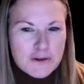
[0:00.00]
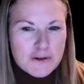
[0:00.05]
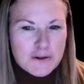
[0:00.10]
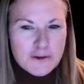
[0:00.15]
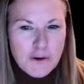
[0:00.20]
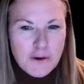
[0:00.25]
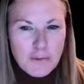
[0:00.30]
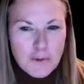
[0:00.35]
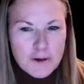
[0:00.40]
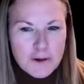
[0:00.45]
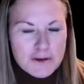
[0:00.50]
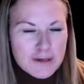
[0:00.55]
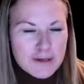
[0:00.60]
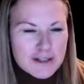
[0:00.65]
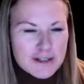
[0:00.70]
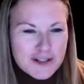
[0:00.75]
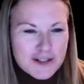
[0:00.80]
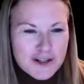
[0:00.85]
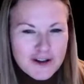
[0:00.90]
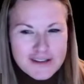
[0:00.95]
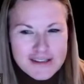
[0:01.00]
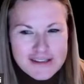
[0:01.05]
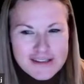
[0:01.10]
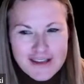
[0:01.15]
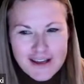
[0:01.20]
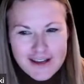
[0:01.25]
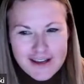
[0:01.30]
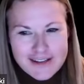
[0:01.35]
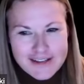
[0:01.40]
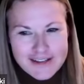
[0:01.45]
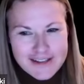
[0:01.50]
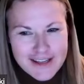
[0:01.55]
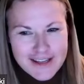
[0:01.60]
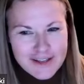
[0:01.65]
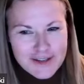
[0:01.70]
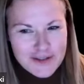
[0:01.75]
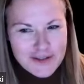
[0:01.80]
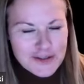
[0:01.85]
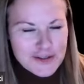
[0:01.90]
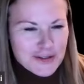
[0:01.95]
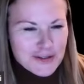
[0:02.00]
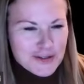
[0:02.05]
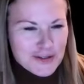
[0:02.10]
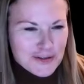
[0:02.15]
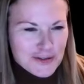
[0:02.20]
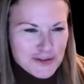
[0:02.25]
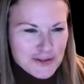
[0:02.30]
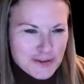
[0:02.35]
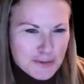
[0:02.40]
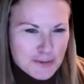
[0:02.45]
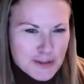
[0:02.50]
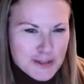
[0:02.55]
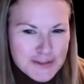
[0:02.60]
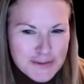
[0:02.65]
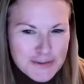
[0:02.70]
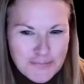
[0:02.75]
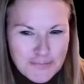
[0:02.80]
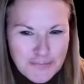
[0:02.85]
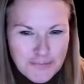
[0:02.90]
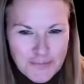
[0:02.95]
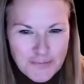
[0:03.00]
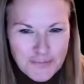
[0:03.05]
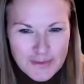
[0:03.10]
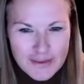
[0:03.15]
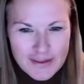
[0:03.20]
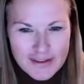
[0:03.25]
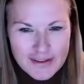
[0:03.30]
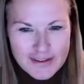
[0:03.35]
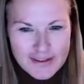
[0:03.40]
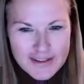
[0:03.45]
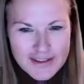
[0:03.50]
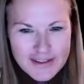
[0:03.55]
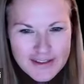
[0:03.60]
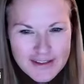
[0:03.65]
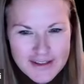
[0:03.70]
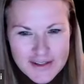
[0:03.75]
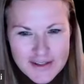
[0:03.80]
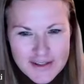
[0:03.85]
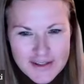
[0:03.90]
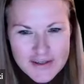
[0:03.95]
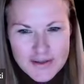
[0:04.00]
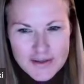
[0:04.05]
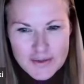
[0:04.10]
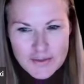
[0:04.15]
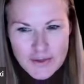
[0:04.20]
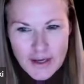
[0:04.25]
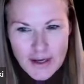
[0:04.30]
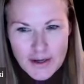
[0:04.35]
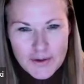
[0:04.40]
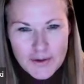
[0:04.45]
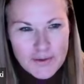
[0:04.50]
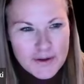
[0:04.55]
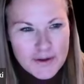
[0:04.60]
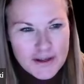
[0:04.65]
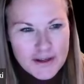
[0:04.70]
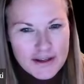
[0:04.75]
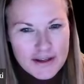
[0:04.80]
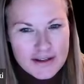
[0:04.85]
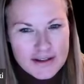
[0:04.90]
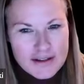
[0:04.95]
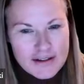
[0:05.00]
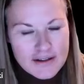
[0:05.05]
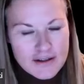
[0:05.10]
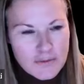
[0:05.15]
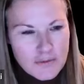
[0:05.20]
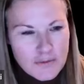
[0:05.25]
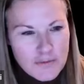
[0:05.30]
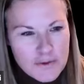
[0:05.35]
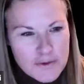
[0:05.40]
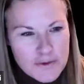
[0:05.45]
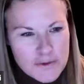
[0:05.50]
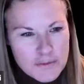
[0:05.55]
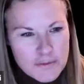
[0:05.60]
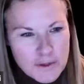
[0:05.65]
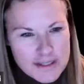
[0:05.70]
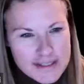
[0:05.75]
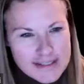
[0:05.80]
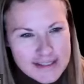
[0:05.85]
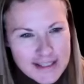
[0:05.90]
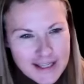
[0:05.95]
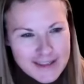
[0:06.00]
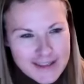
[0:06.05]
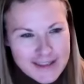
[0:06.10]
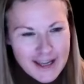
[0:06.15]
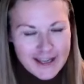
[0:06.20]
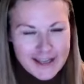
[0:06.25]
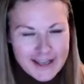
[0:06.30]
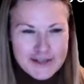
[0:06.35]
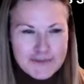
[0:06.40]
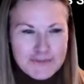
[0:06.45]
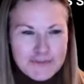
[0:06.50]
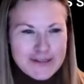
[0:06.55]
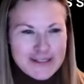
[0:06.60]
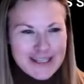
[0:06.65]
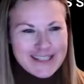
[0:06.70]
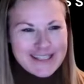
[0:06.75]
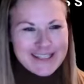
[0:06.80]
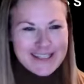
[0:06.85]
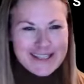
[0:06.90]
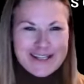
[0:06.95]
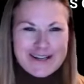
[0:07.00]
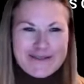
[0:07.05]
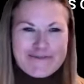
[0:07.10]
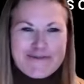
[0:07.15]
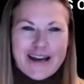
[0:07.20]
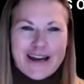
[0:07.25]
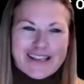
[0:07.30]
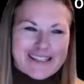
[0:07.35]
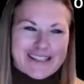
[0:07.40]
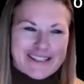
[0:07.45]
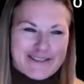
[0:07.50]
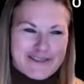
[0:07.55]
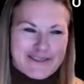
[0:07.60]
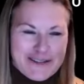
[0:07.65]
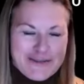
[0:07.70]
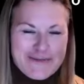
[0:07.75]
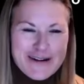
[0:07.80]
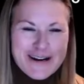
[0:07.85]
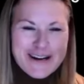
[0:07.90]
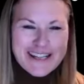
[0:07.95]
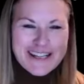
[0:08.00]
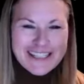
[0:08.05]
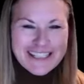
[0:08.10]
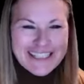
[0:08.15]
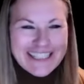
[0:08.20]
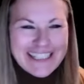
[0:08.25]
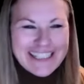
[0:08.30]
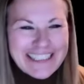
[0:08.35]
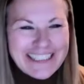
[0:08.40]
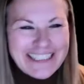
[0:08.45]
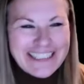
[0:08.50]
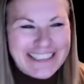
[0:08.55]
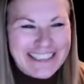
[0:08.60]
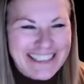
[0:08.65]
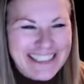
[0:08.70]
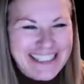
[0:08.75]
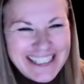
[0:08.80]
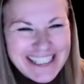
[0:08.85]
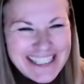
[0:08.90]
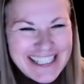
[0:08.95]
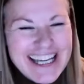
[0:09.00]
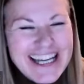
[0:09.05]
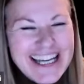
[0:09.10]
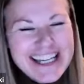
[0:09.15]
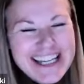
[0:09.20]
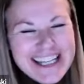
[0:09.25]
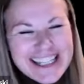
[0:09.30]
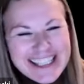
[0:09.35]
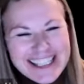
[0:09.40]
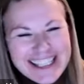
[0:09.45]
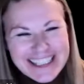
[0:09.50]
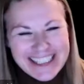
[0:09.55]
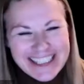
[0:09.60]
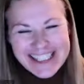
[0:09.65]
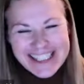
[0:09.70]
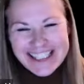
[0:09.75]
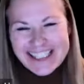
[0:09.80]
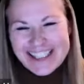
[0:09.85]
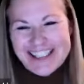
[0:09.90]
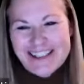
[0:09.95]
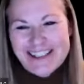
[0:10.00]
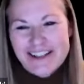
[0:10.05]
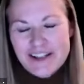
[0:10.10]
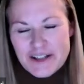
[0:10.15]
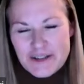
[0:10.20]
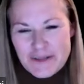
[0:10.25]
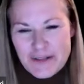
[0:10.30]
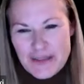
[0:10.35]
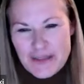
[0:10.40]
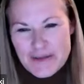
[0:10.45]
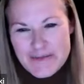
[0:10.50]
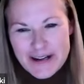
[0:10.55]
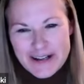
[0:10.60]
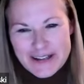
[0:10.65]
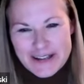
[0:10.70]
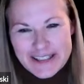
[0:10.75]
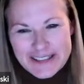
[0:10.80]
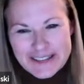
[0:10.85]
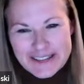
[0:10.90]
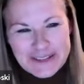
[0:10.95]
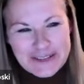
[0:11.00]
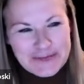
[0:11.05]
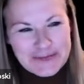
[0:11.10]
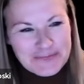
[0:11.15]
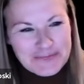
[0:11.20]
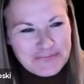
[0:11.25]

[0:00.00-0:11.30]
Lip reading: who worked magic on the slides and jurisdictional summaries. So now there's one slide that I get to present, and I'm going to pass it over to Brian. So let's get started with the background.